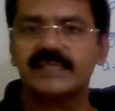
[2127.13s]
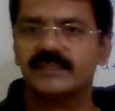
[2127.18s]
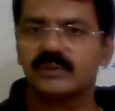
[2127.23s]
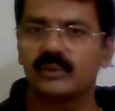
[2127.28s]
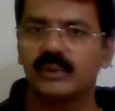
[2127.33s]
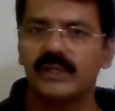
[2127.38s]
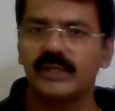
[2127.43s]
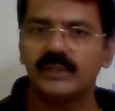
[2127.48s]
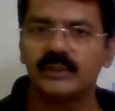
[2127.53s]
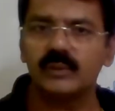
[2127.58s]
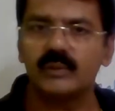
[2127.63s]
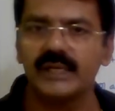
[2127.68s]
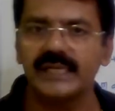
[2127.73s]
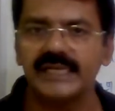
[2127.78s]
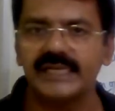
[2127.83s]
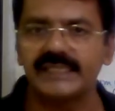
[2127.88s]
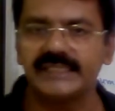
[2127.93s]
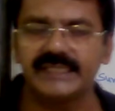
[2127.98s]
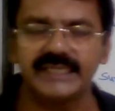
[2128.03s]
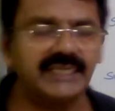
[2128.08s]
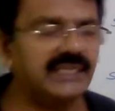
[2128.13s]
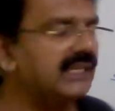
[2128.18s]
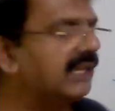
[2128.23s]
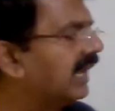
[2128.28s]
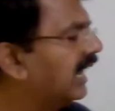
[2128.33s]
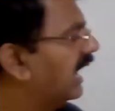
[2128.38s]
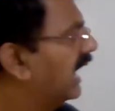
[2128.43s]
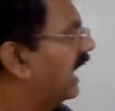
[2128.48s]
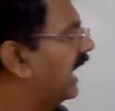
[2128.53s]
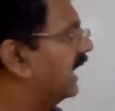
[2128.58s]
2 into 180,
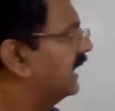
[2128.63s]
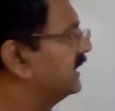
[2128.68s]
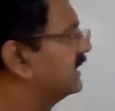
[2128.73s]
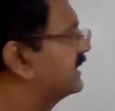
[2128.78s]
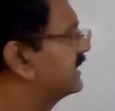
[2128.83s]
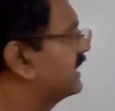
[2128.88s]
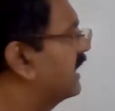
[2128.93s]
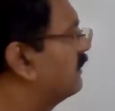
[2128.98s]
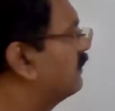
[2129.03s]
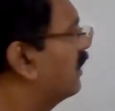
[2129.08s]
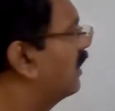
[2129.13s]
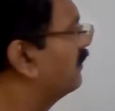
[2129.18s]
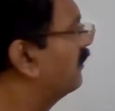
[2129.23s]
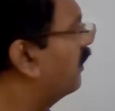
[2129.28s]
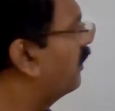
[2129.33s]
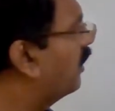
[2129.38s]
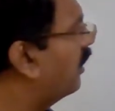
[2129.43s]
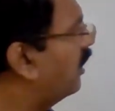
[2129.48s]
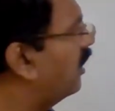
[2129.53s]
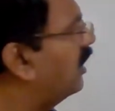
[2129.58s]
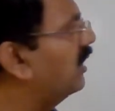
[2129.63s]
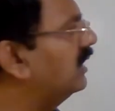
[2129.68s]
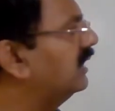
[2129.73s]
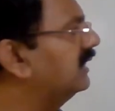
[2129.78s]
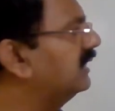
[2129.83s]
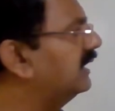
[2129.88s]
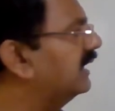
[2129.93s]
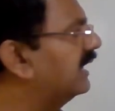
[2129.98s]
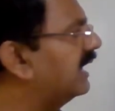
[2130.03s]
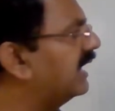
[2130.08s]
and sum of
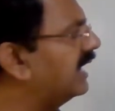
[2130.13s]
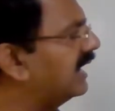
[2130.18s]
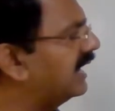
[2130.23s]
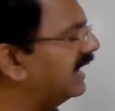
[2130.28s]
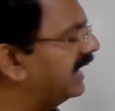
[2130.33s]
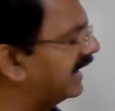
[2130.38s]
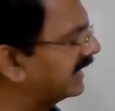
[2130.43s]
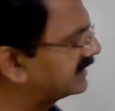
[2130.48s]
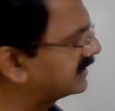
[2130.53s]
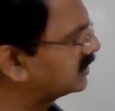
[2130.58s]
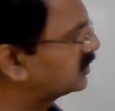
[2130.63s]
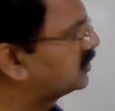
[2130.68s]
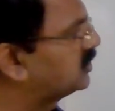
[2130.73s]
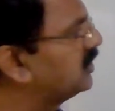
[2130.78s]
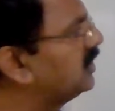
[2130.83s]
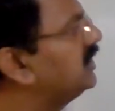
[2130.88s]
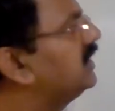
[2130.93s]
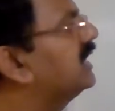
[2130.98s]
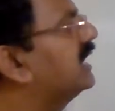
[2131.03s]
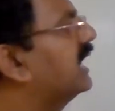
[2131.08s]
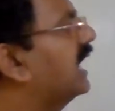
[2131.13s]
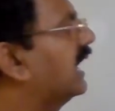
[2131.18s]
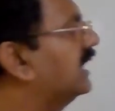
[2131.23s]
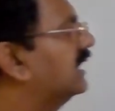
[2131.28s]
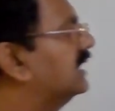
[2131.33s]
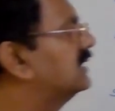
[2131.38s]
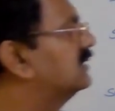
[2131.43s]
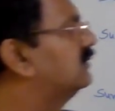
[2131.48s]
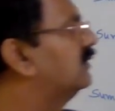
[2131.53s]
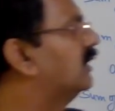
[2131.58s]
all the exterior
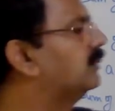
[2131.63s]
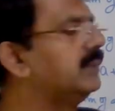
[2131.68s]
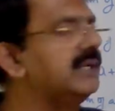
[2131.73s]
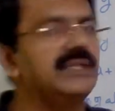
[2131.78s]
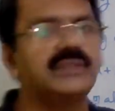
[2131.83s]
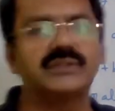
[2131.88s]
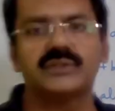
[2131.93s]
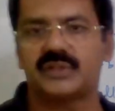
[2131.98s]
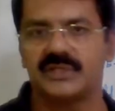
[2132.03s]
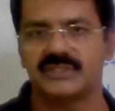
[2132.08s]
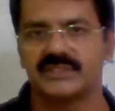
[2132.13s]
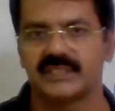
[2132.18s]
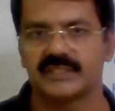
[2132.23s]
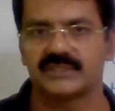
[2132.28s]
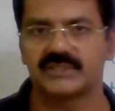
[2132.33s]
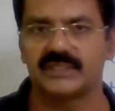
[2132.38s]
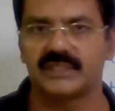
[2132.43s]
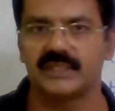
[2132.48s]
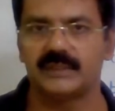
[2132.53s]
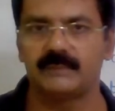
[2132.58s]
angles will be 360.